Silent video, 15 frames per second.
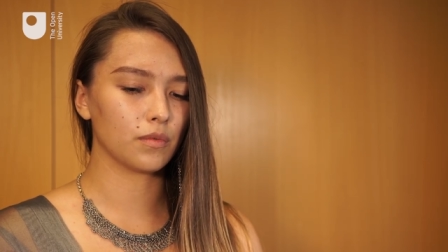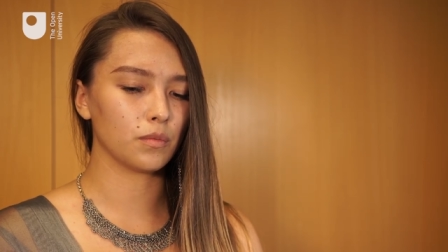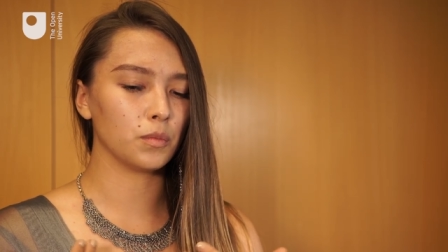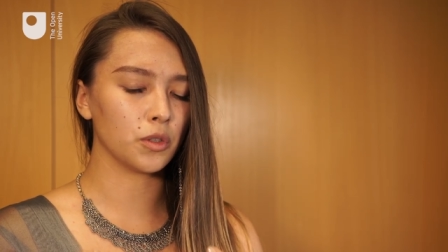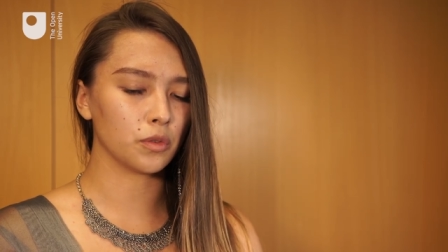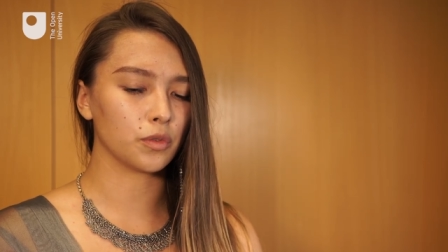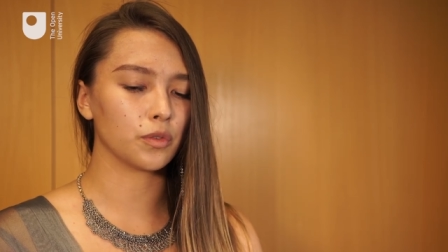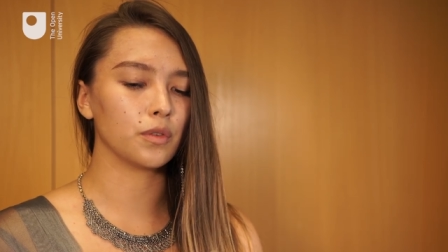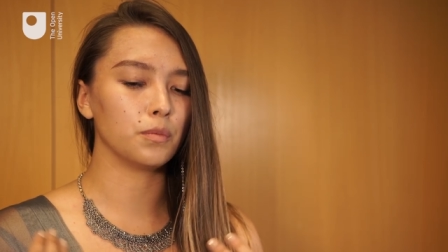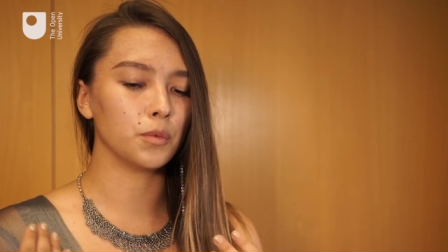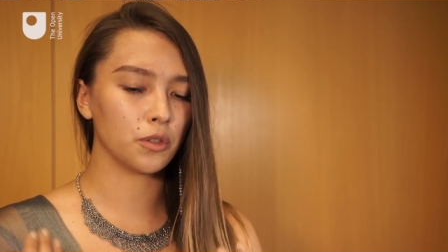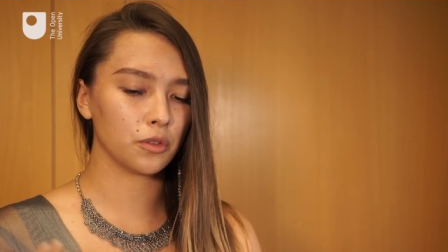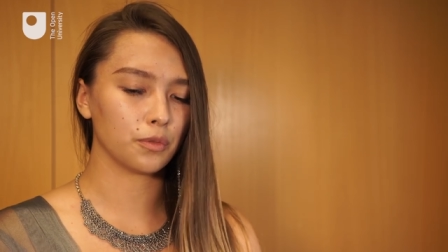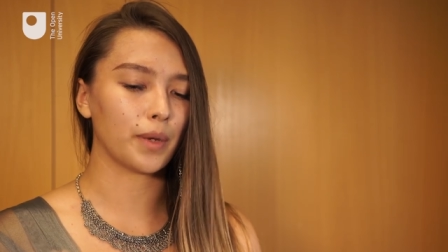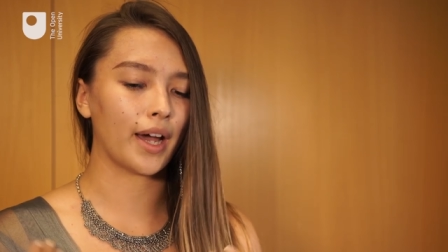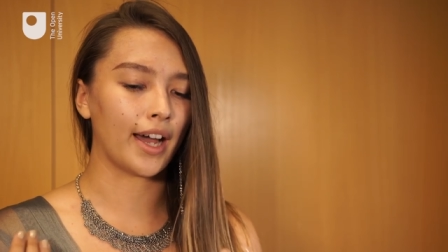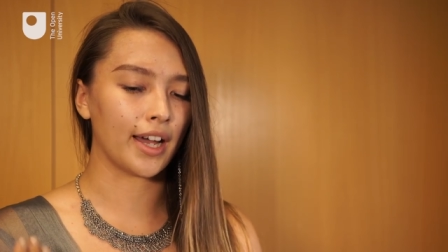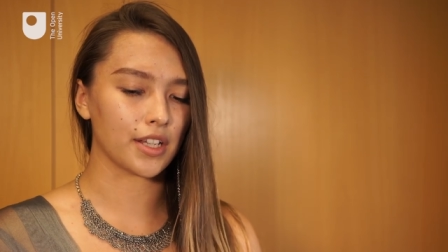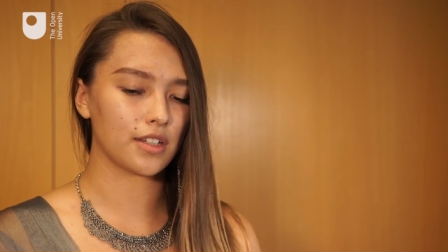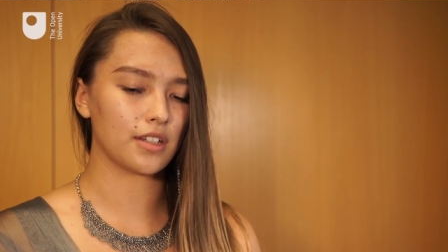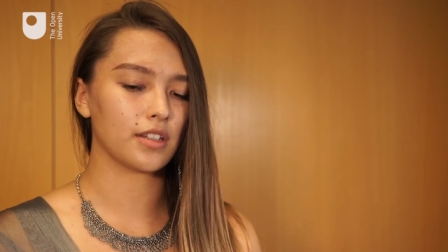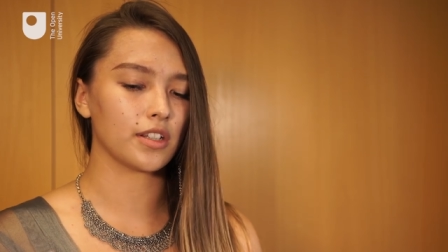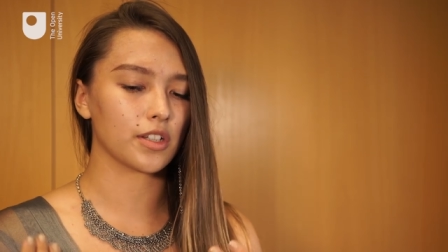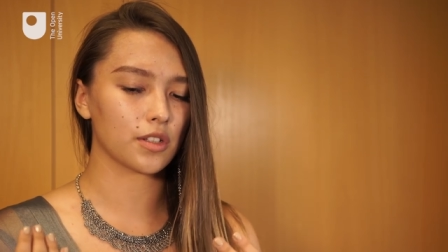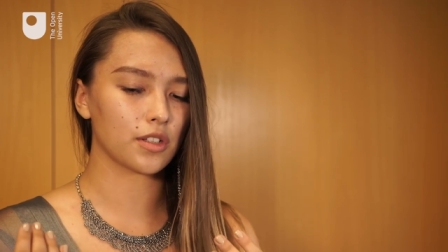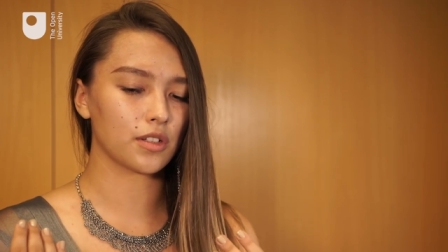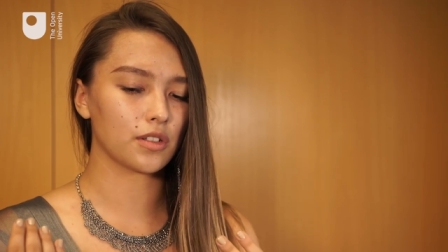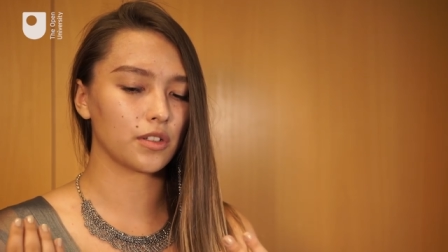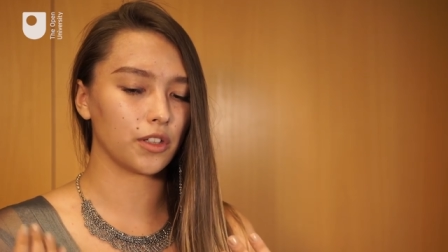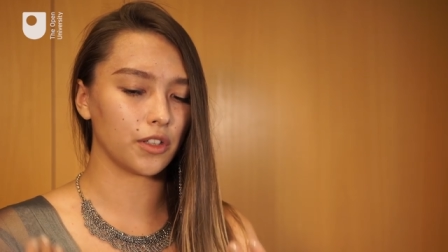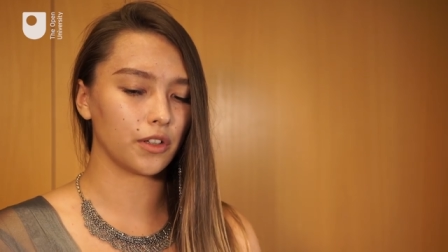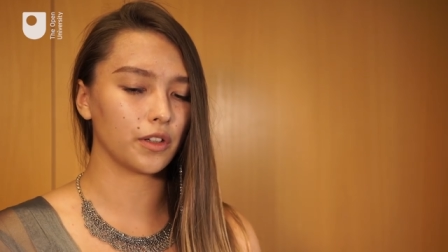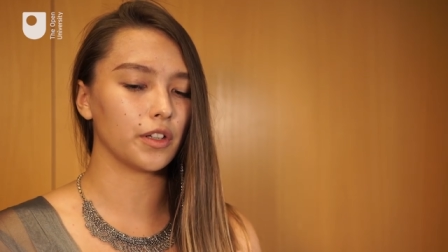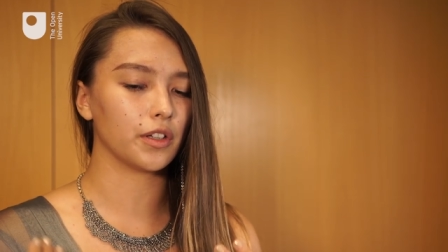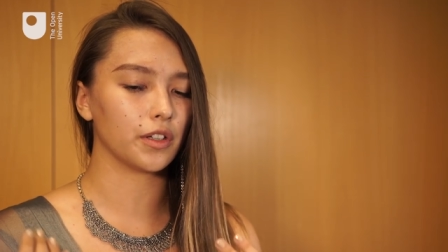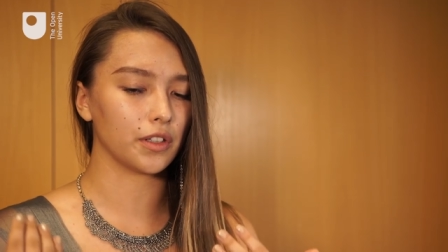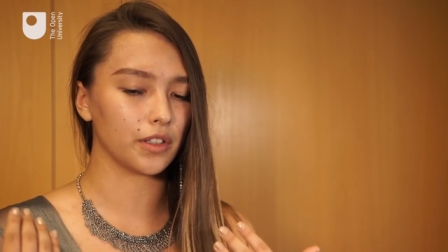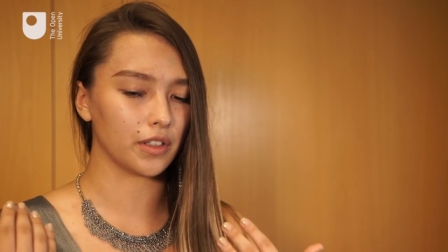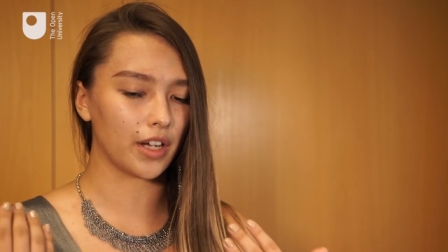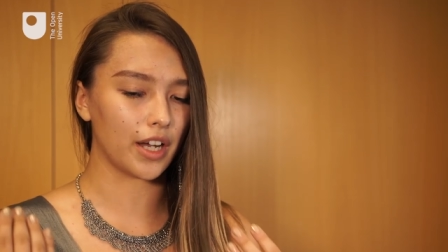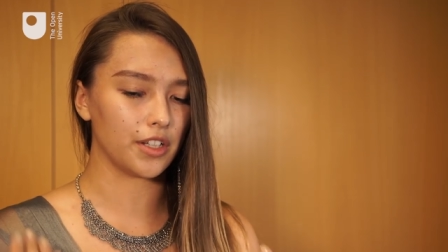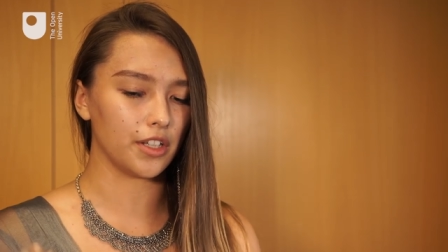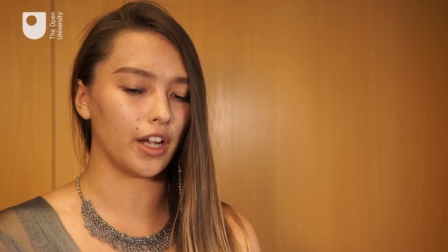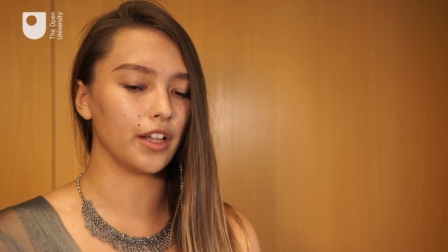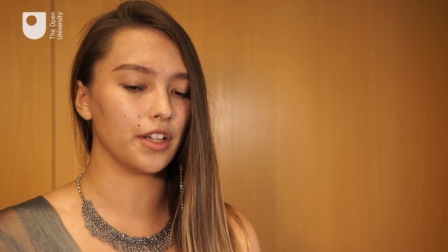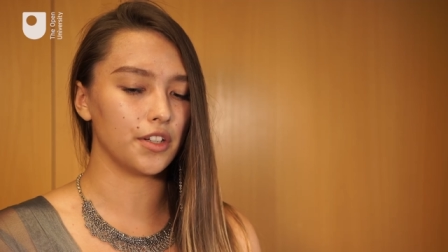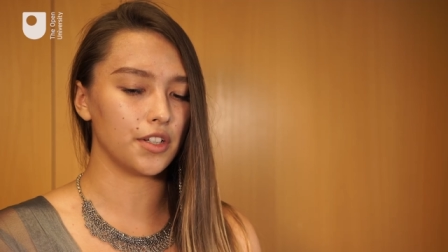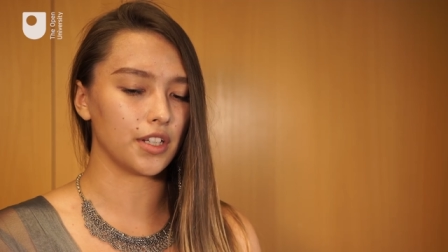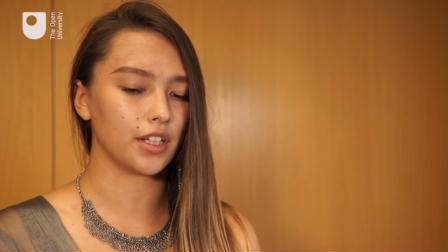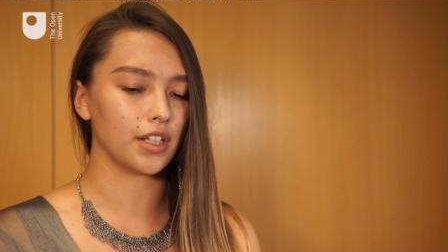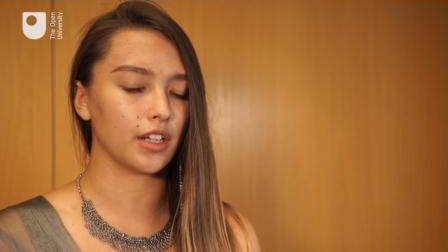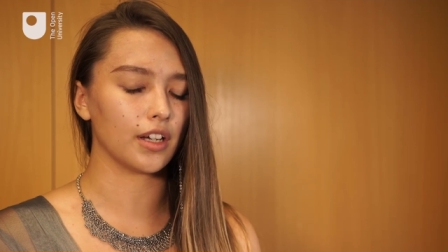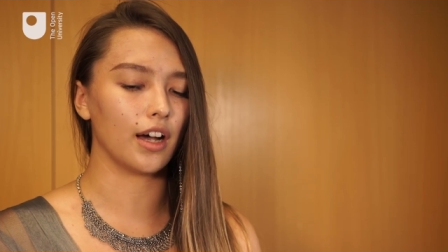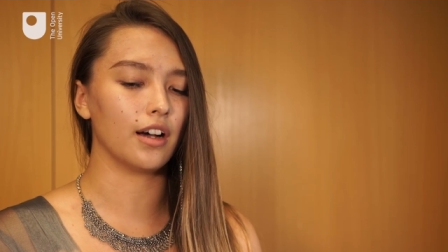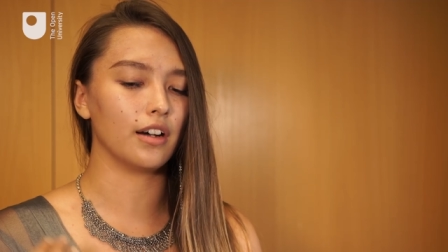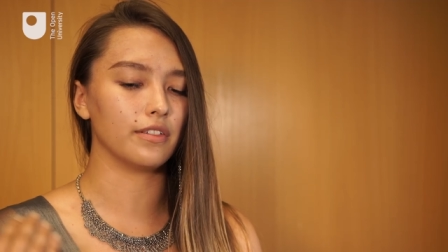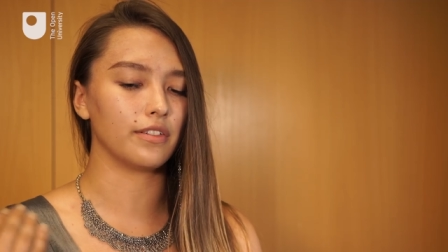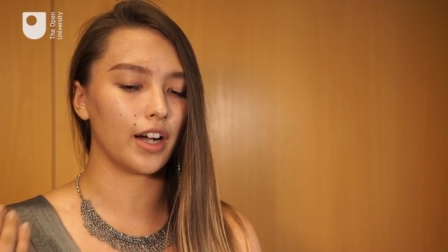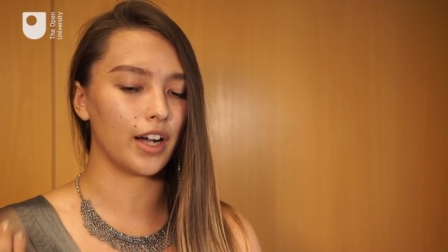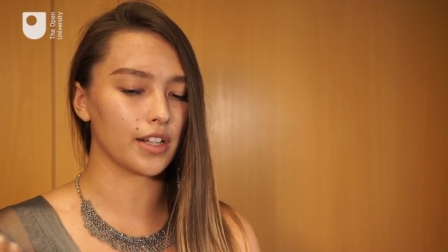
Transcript: move past this colonial ideology of